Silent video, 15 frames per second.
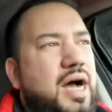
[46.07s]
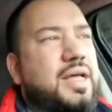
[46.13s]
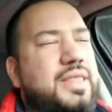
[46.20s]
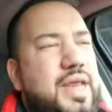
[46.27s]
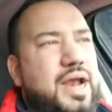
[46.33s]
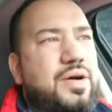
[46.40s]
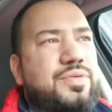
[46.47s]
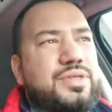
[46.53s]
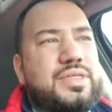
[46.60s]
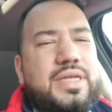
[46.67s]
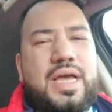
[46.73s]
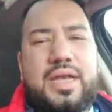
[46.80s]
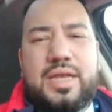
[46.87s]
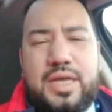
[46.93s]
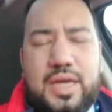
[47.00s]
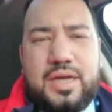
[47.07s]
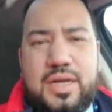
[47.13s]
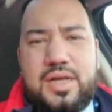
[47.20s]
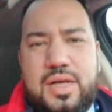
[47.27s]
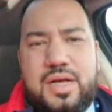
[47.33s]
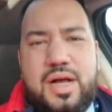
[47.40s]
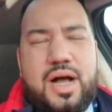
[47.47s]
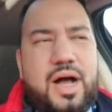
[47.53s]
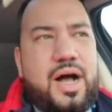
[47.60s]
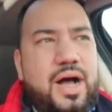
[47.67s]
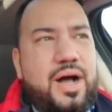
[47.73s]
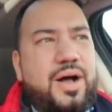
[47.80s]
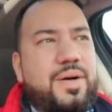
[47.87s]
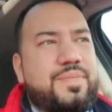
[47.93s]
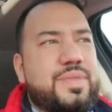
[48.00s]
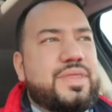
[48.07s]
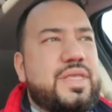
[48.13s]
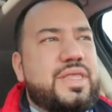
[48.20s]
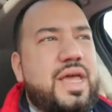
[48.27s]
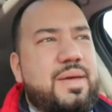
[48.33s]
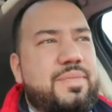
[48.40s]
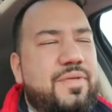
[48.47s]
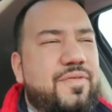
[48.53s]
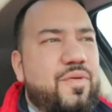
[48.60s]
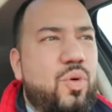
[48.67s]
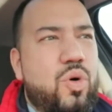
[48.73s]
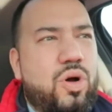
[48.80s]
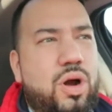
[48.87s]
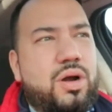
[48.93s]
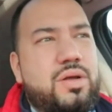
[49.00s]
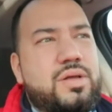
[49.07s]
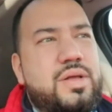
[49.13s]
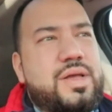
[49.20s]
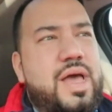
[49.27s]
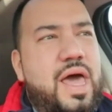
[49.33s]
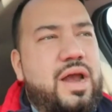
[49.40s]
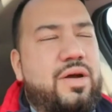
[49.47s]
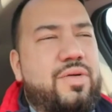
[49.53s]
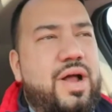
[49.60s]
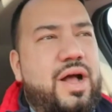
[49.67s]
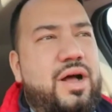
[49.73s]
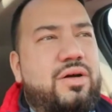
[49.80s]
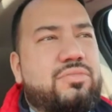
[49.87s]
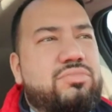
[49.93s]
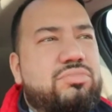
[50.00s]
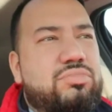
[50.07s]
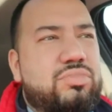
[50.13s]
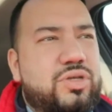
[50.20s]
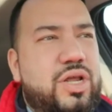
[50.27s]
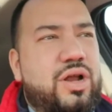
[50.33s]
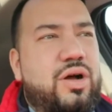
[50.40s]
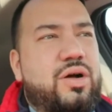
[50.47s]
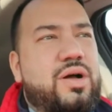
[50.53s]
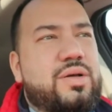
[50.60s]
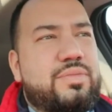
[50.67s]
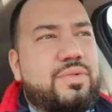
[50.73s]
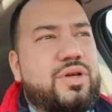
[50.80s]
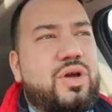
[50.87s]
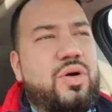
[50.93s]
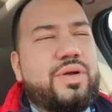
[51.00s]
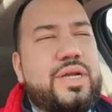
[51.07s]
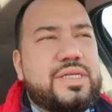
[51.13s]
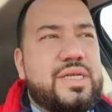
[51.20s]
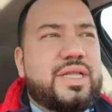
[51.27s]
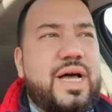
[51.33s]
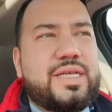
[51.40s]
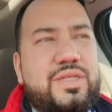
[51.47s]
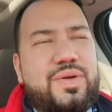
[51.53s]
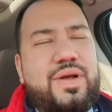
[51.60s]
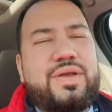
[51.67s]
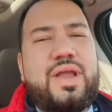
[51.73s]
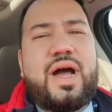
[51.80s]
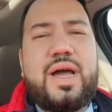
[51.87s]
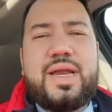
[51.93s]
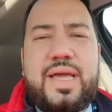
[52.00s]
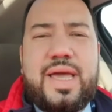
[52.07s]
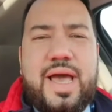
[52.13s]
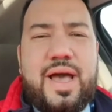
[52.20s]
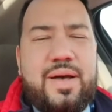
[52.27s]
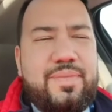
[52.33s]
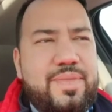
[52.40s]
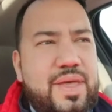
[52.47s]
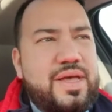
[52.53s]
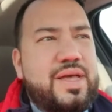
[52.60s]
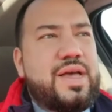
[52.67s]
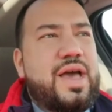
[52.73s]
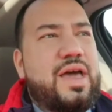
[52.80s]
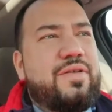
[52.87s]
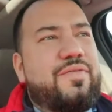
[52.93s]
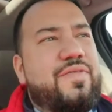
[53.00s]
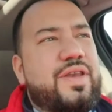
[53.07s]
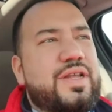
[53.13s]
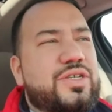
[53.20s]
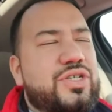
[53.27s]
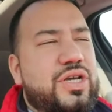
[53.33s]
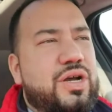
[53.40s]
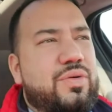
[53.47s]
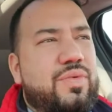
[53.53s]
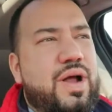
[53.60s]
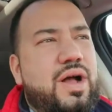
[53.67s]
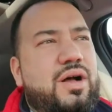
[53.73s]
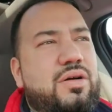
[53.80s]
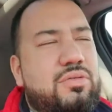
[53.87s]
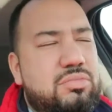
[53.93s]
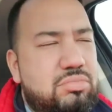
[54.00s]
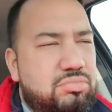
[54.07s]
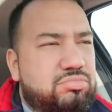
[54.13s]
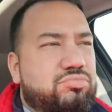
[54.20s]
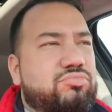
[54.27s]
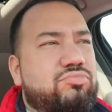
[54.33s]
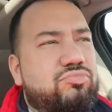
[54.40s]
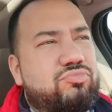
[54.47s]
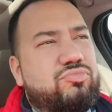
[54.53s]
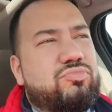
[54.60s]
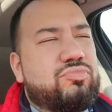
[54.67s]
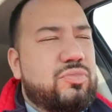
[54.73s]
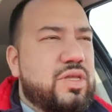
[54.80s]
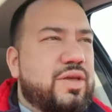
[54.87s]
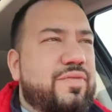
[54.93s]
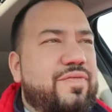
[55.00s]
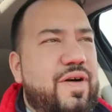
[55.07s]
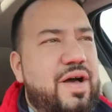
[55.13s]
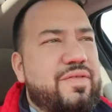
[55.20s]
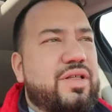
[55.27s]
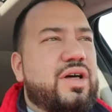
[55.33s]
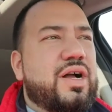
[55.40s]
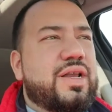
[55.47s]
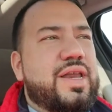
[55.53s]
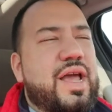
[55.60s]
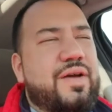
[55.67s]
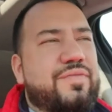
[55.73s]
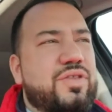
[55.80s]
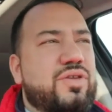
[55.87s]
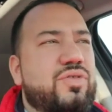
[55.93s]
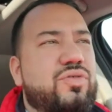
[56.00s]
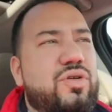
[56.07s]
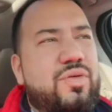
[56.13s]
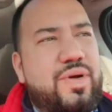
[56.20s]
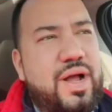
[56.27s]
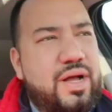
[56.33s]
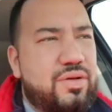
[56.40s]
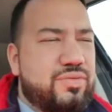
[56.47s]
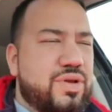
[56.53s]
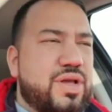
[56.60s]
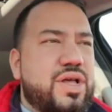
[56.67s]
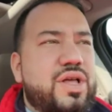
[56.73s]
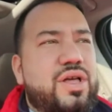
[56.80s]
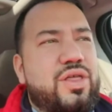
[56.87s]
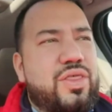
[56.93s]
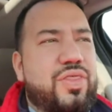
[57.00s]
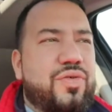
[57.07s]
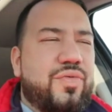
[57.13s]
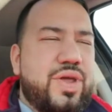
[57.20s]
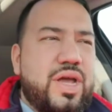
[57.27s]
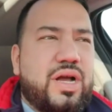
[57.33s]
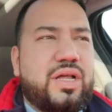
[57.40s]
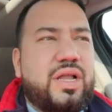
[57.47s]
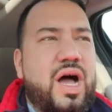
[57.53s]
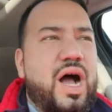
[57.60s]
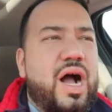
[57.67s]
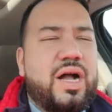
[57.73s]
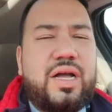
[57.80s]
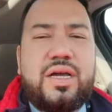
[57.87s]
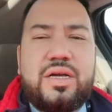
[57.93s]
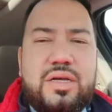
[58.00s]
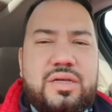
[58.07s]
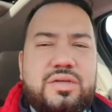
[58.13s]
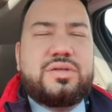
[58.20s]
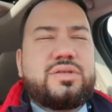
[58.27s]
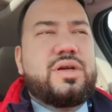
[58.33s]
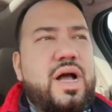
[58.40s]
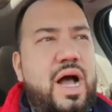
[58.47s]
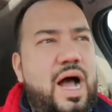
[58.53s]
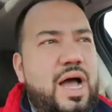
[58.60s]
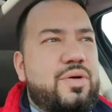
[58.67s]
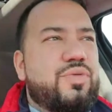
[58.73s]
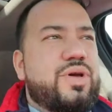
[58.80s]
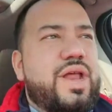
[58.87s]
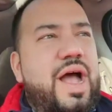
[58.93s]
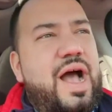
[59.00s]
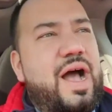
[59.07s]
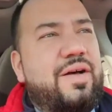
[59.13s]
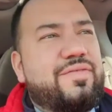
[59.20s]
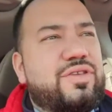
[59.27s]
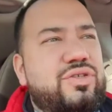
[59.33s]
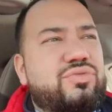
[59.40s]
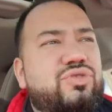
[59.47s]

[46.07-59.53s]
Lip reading: that I was attending the day before, and around, going into class around 9 a.m. and finishing around 5 o'clock in the afternoon. Around 3 o'clock, I would have to